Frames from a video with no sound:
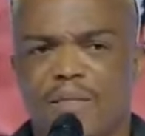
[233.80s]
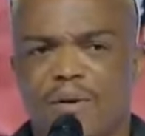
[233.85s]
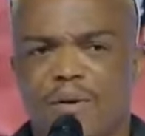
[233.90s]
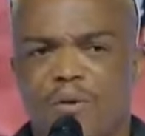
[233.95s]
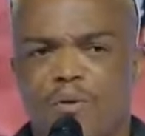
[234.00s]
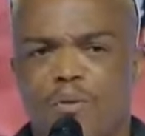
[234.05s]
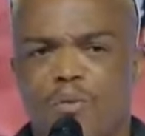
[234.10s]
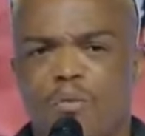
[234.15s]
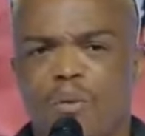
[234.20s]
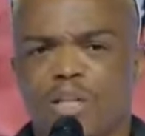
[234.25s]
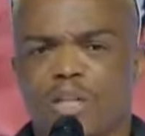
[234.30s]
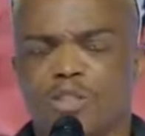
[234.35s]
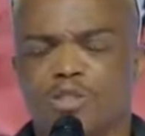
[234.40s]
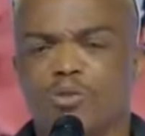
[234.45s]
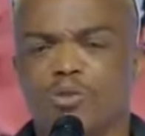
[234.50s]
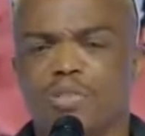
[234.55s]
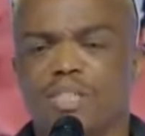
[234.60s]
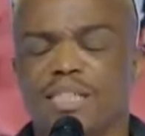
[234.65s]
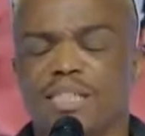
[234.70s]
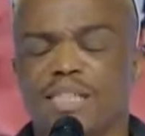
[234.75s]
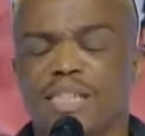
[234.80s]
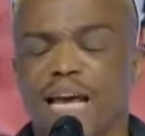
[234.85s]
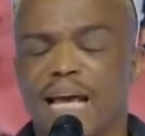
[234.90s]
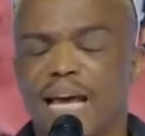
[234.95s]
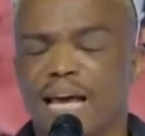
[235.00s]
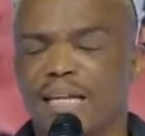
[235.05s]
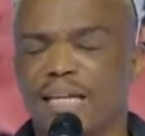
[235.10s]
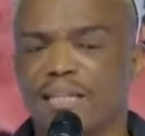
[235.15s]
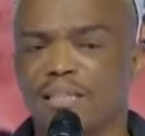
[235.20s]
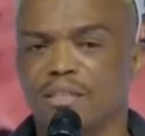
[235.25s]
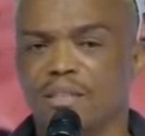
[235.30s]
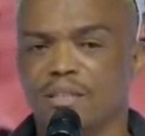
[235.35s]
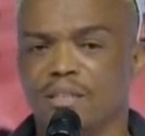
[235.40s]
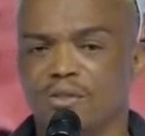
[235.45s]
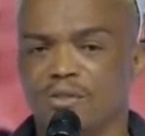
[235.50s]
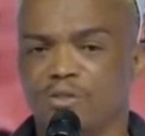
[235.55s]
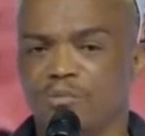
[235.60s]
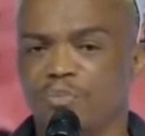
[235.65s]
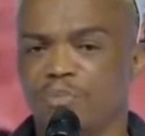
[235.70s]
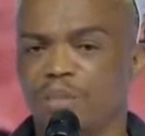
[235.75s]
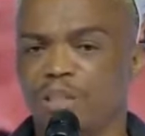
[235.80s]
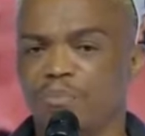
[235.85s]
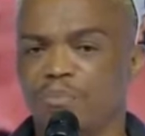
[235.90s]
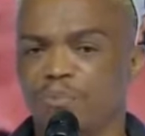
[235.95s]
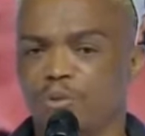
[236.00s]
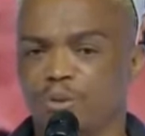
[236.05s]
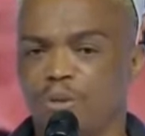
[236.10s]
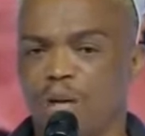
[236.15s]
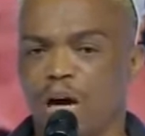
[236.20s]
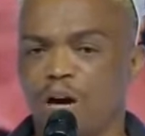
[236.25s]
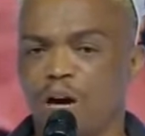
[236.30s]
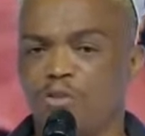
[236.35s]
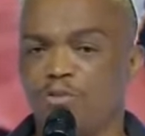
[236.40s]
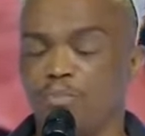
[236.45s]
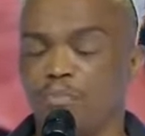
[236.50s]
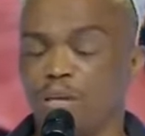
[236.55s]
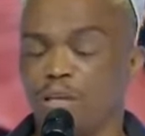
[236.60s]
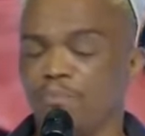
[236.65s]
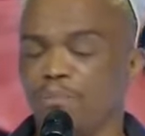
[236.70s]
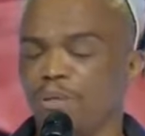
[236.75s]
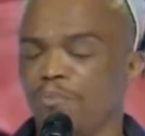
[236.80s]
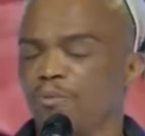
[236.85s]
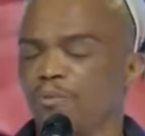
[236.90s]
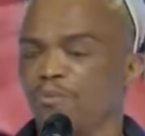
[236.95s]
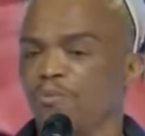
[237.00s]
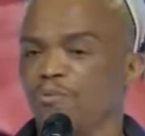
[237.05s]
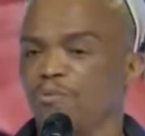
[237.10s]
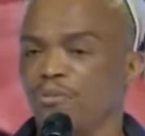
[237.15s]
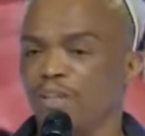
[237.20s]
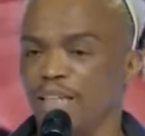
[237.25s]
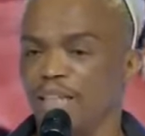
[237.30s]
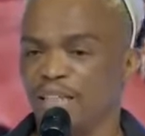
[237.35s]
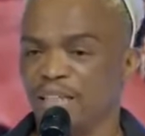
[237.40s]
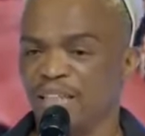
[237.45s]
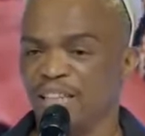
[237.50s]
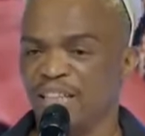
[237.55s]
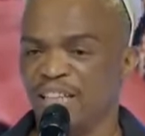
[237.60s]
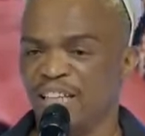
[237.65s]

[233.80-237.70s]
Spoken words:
what you say to people, how you make people feel